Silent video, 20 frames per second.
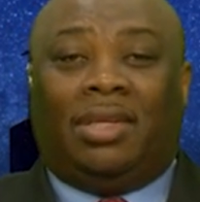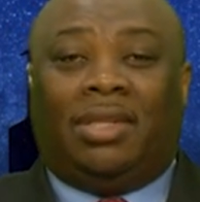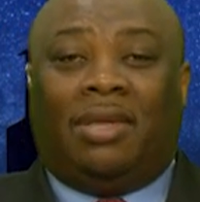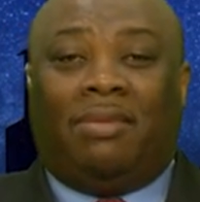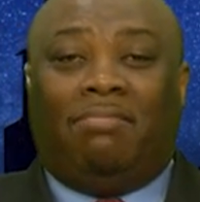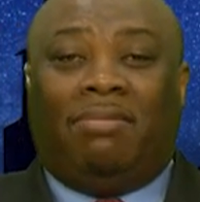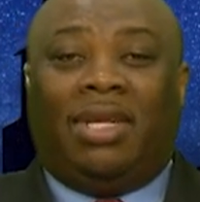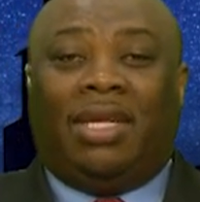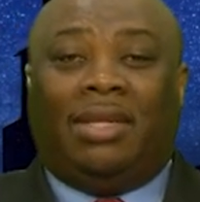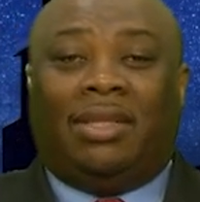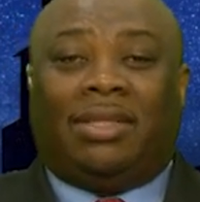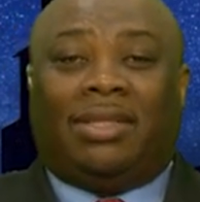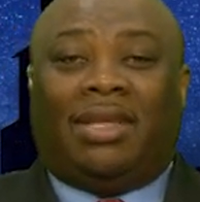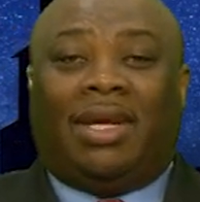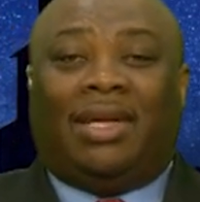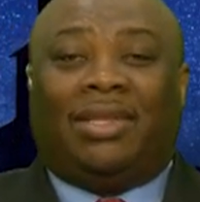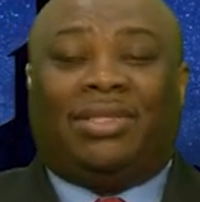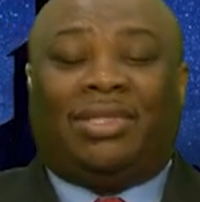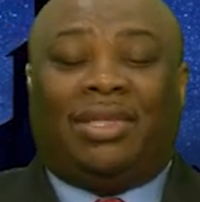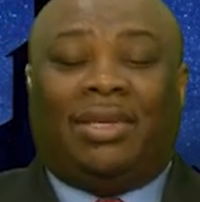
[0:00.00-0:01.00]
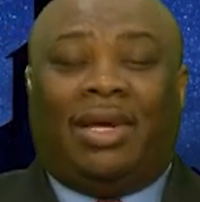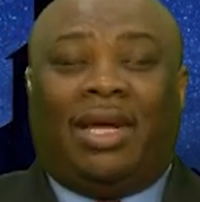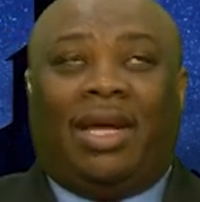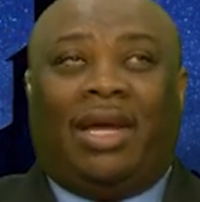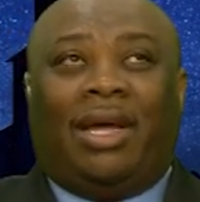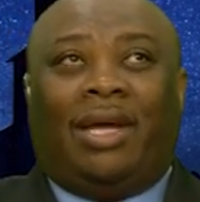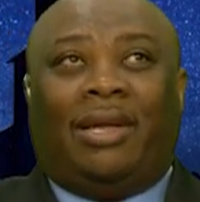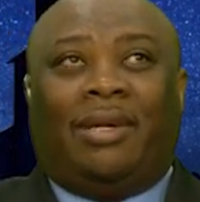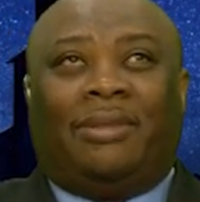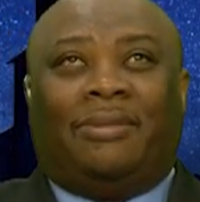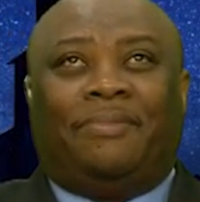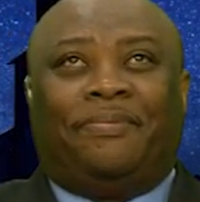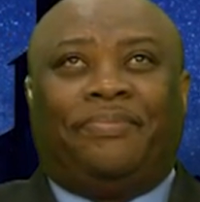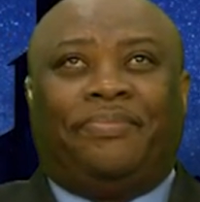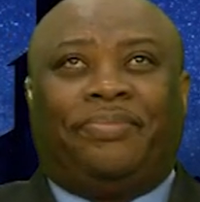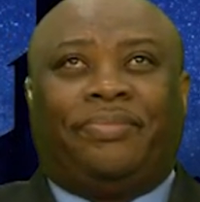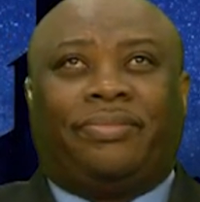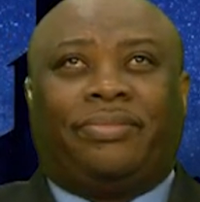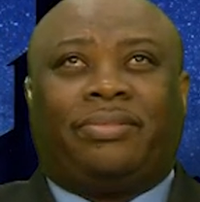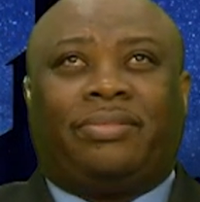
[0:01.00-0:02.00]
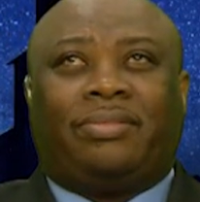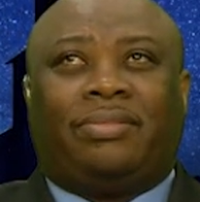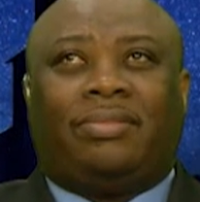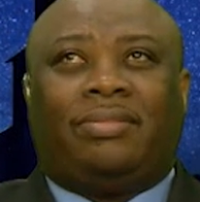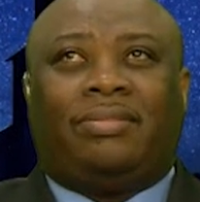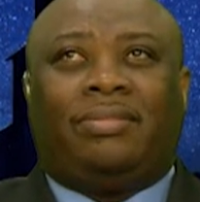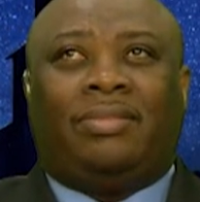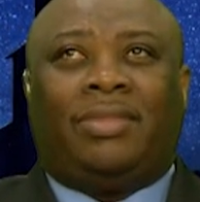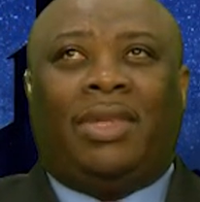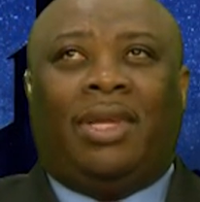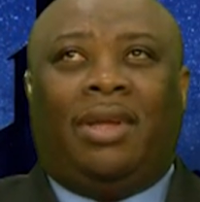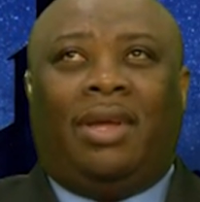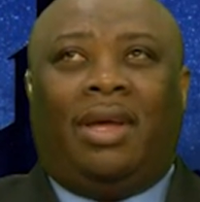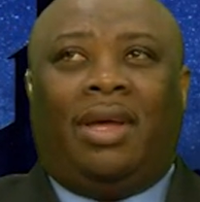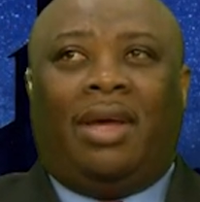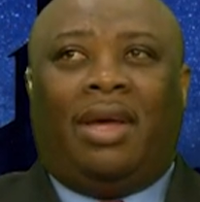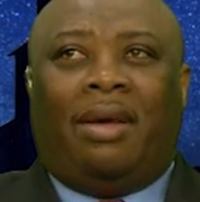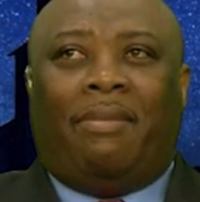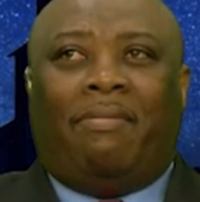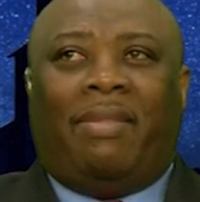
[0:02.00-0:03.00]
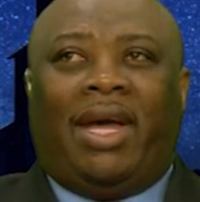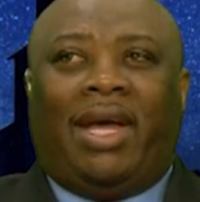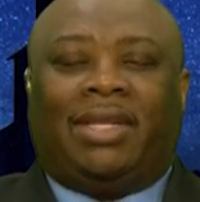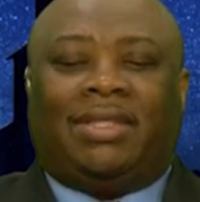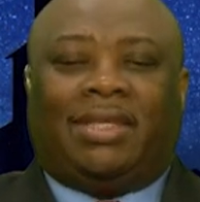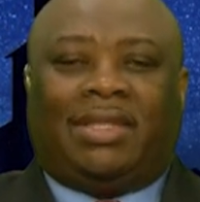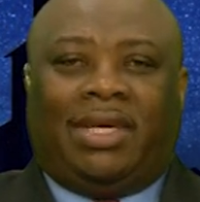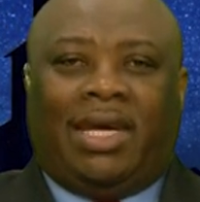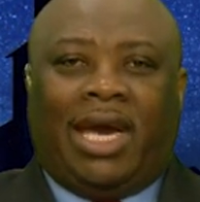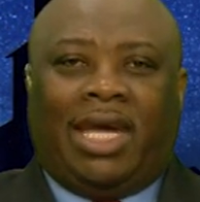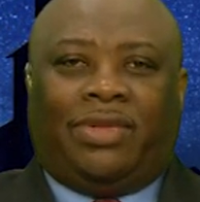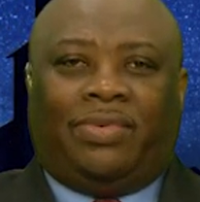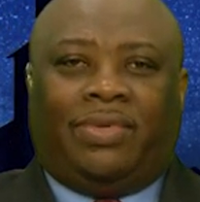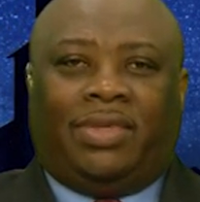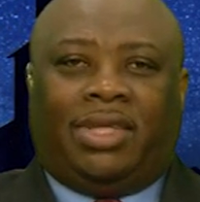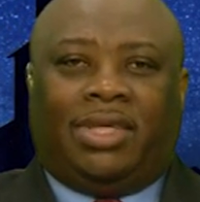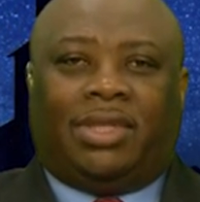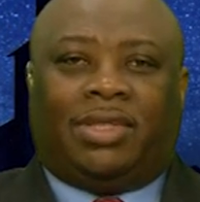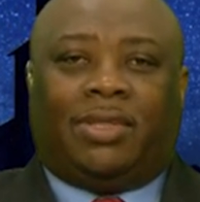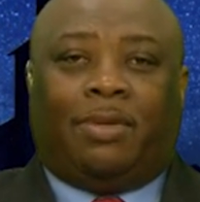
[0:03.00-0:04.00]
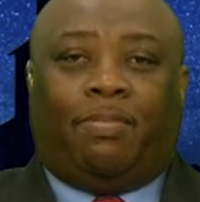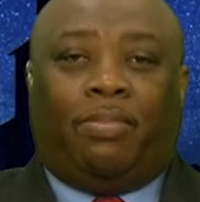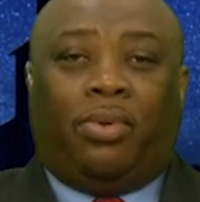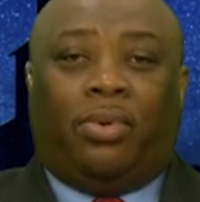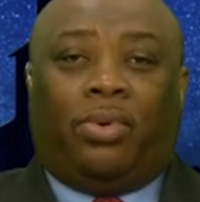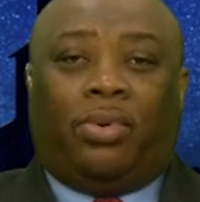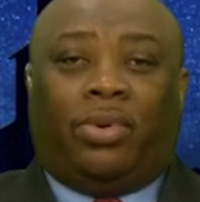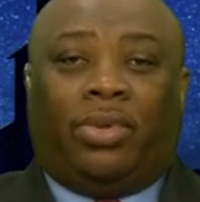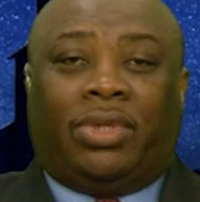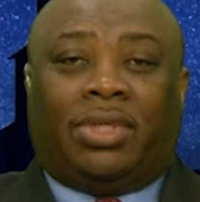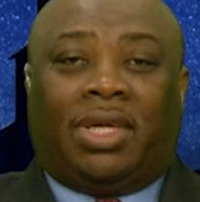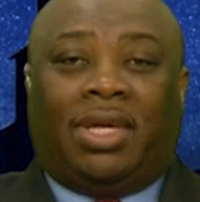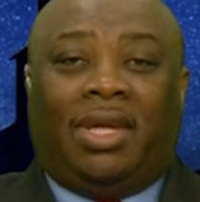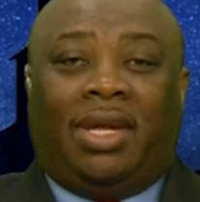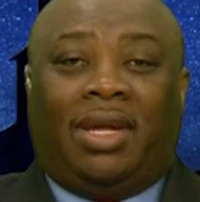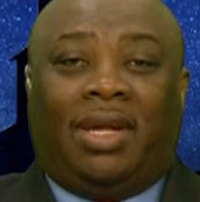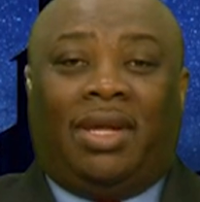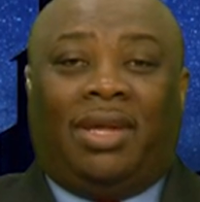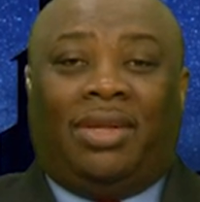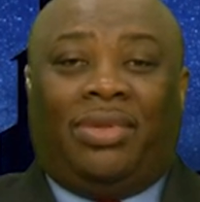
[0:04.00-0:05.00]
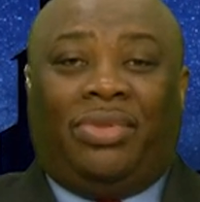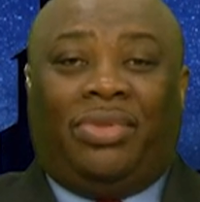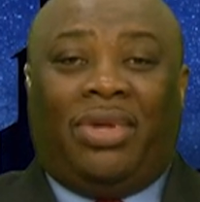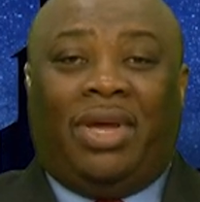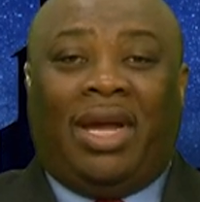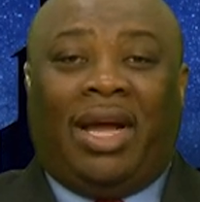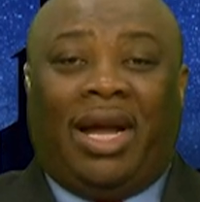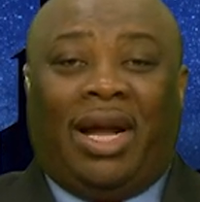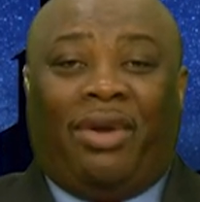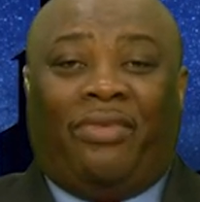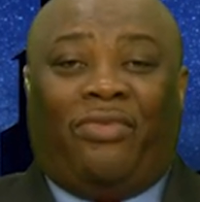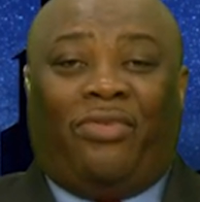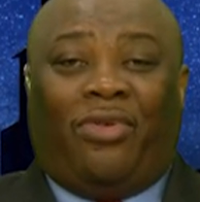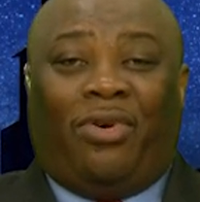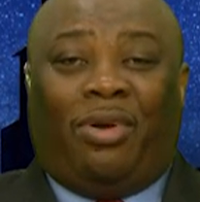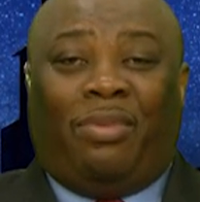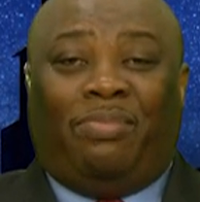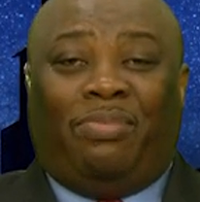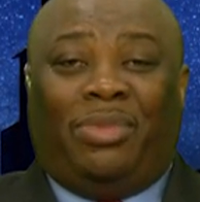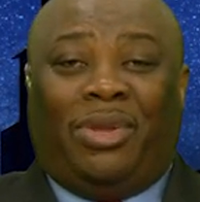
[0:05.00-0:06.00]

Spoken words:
to meet such a mass gathering to support their art form?